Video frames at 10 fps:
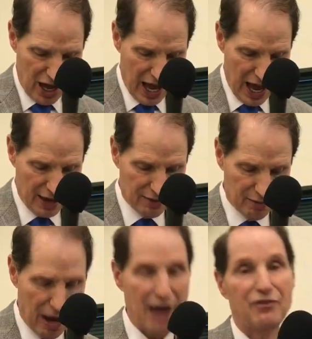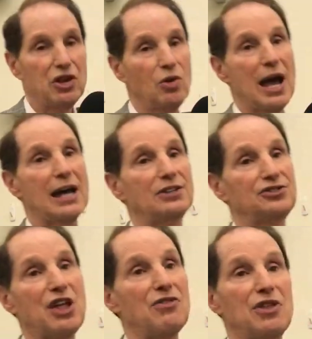And my view is
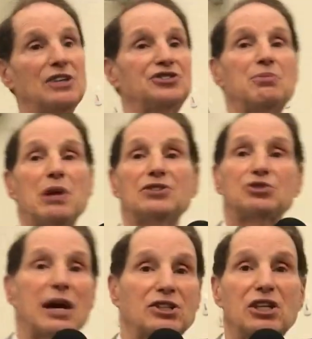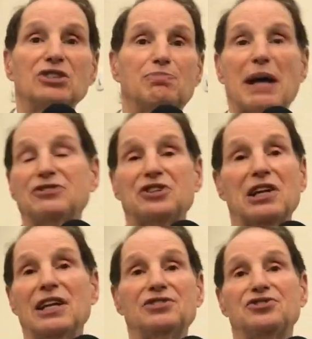that this administration is
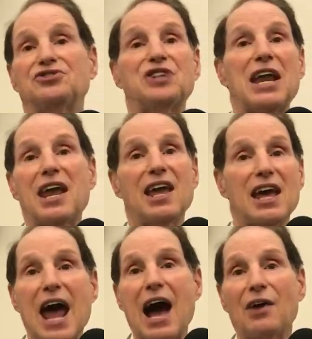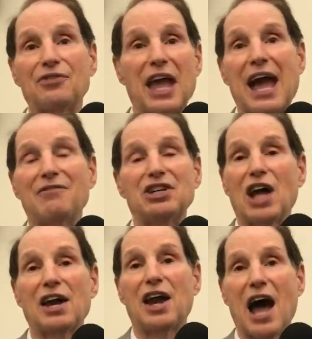basically sitting it out. They haven't
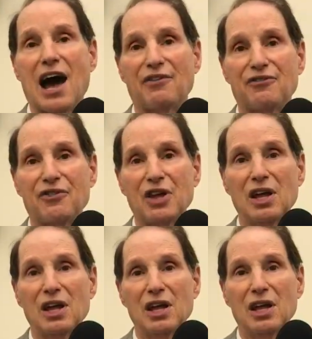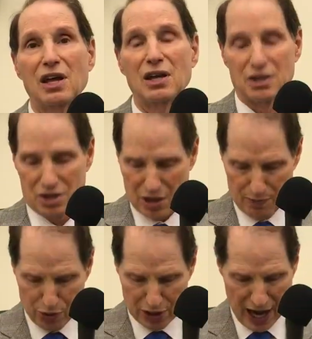done enough to
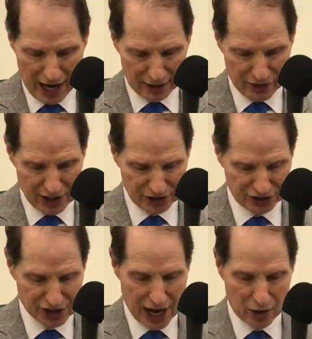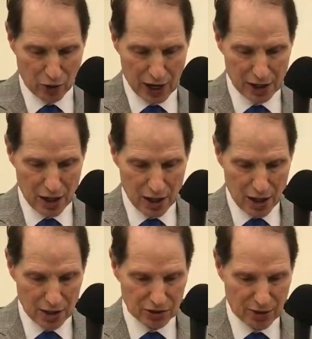protect this sacred
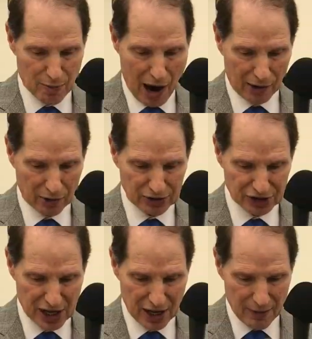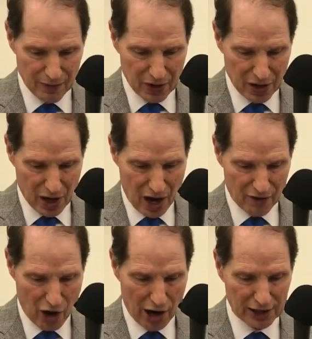democracy
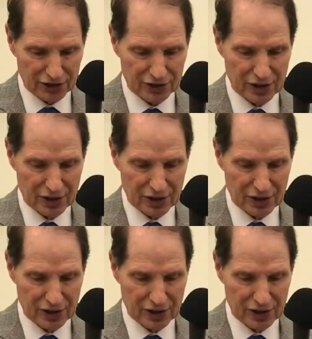of ours.